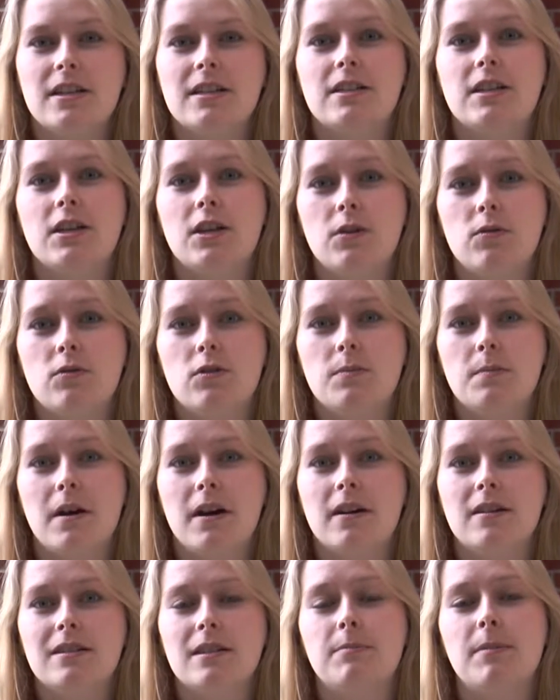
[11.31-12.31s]
is a huge
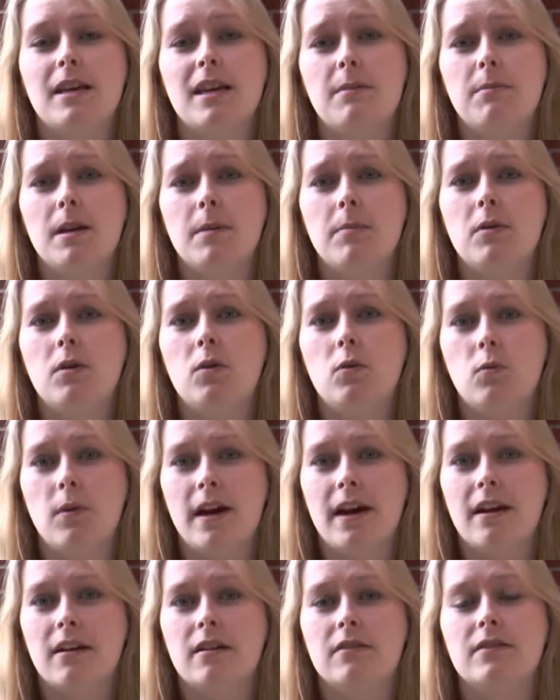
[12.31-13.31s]
part in making people
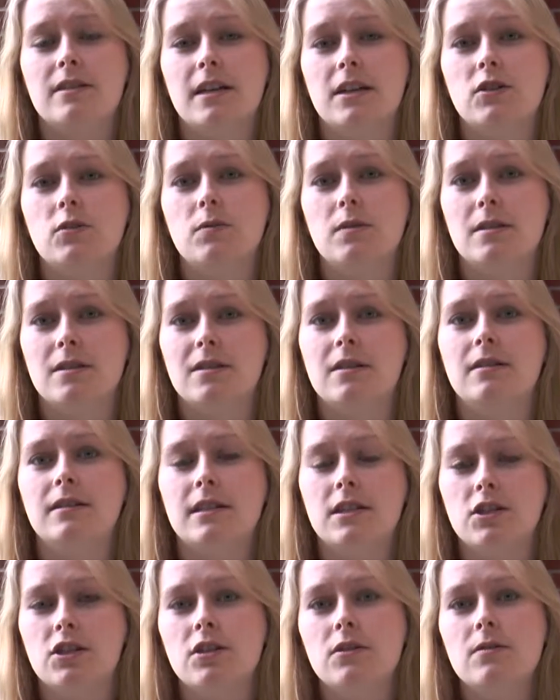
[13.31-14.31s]
aware of sexual assault
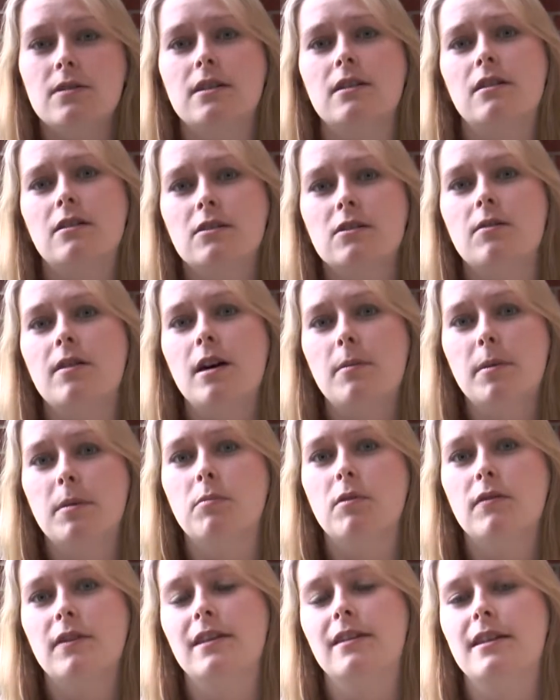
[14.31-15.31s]
issues and also helping
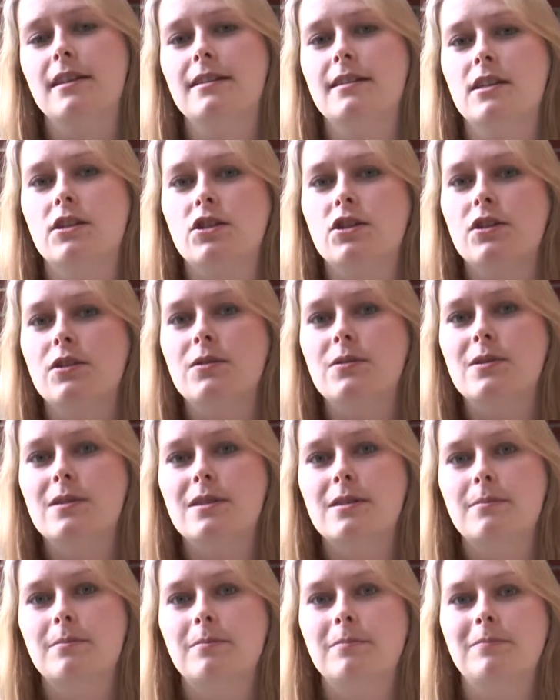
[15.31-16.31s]
prevent these
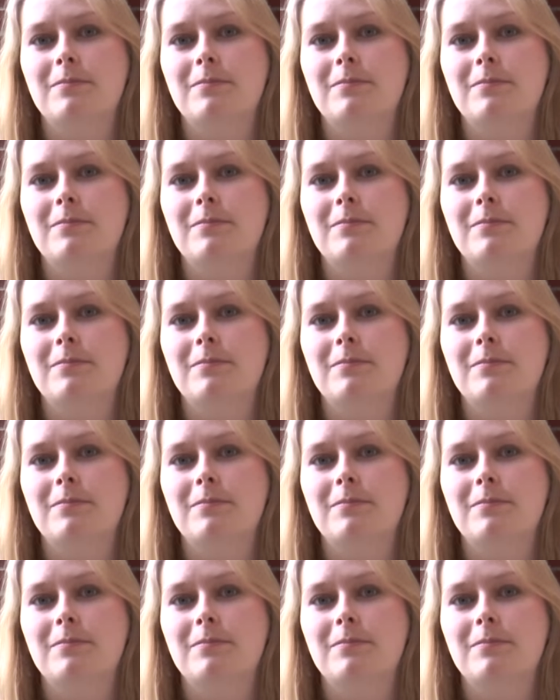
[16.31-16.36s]
issues.